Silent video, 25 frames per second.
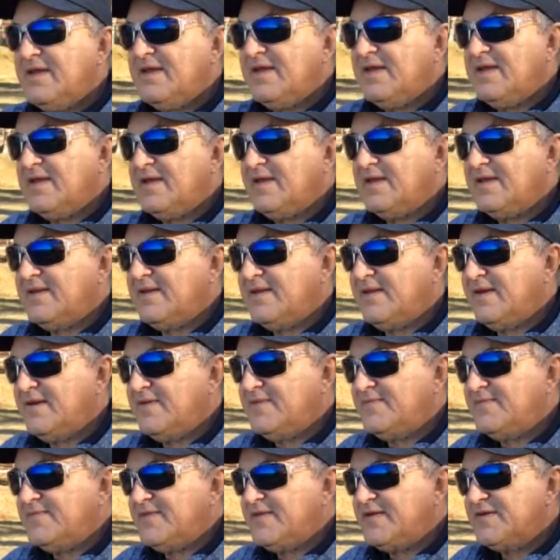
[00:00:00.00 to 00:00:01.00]

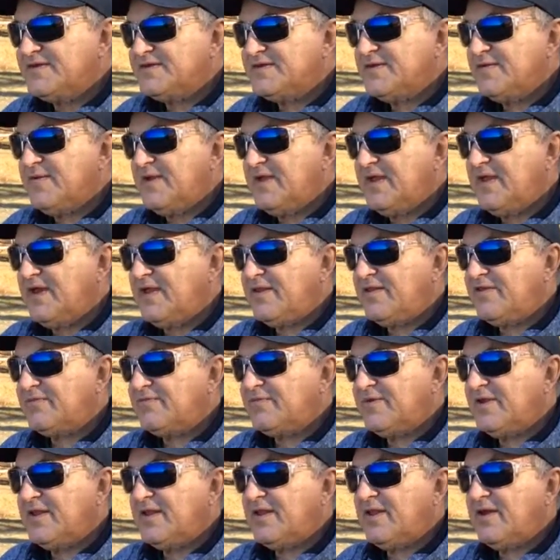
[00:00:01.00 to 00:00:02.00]
And so we had
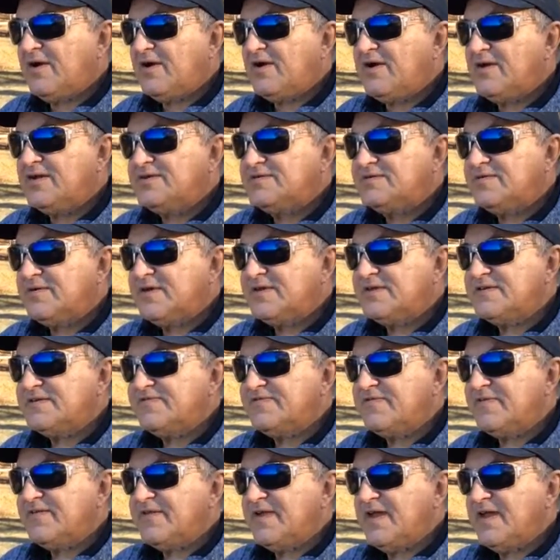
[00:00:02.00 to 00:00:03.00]
three large ones
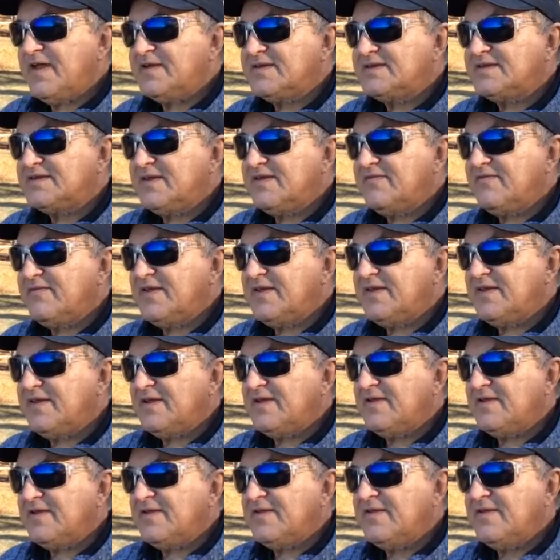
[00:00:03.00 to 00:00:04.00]
for Thanksgiving
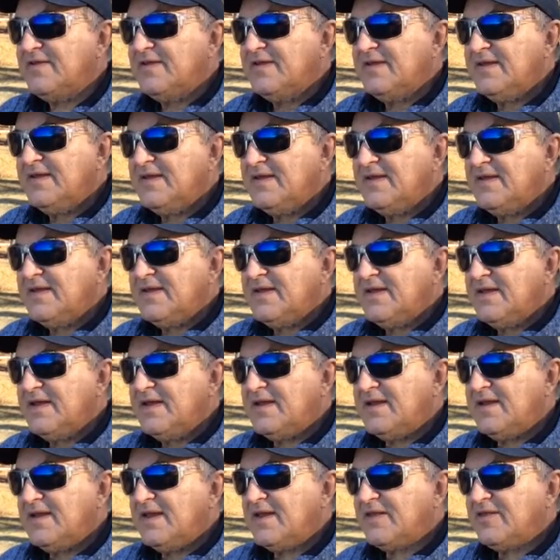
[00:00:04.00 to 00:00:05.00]
dinner,
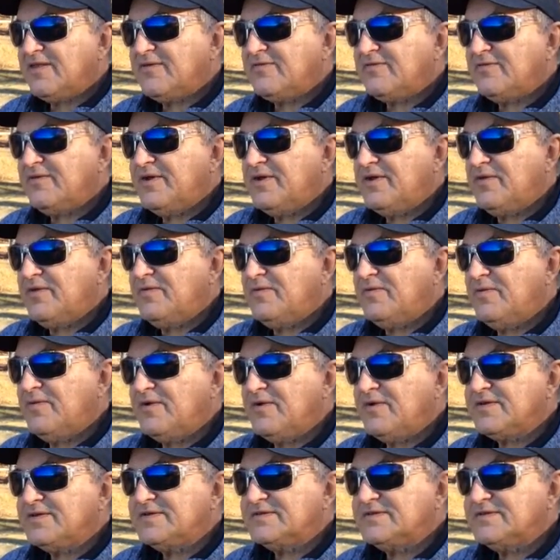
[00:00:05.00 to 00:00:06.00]
and like 3
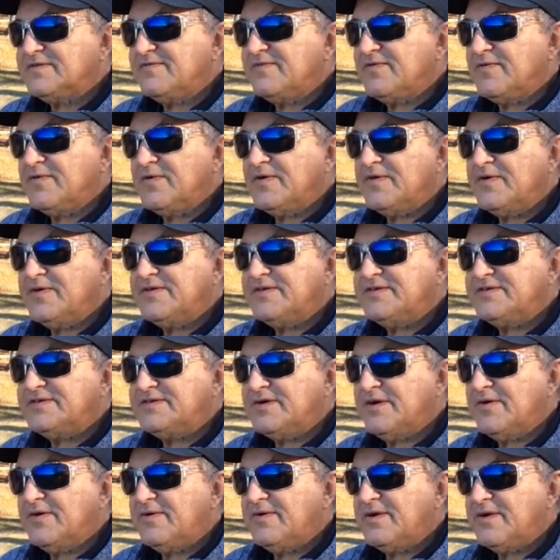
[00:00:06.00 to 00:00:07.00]
quarts of orange
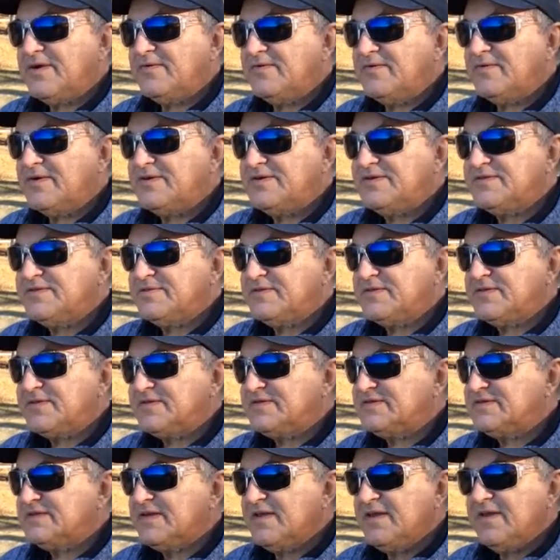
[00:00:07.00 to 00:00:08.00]
soda, which
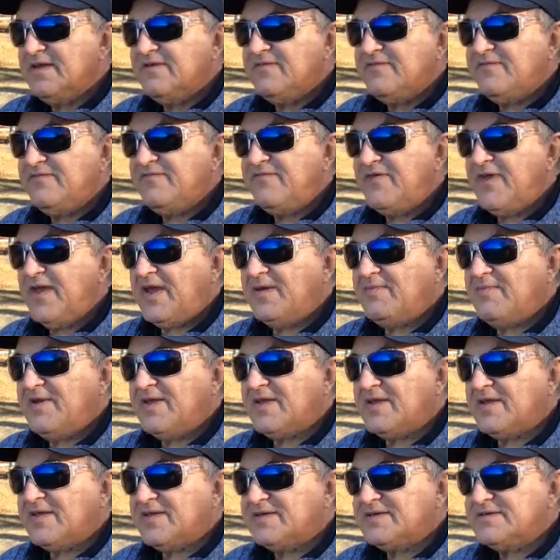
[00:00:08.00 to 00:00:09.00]
was
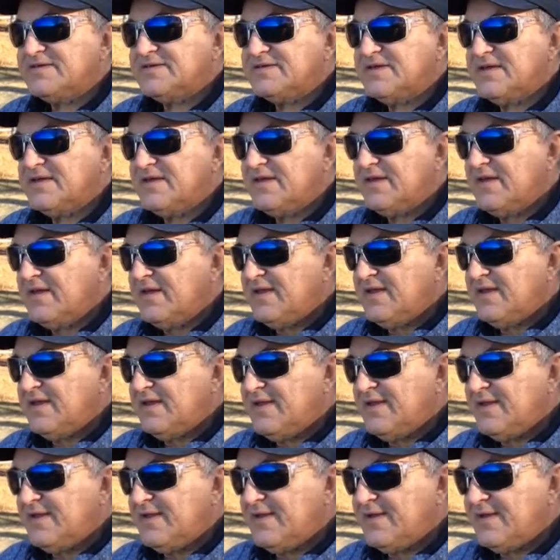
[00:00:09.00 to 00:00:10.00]
fabulous.
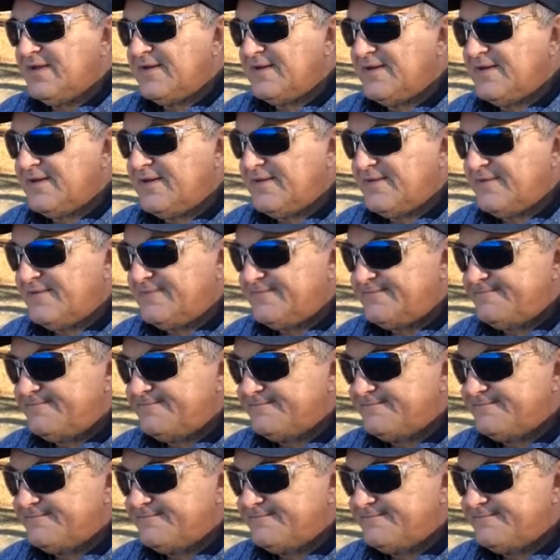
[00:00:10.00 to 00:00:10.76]
And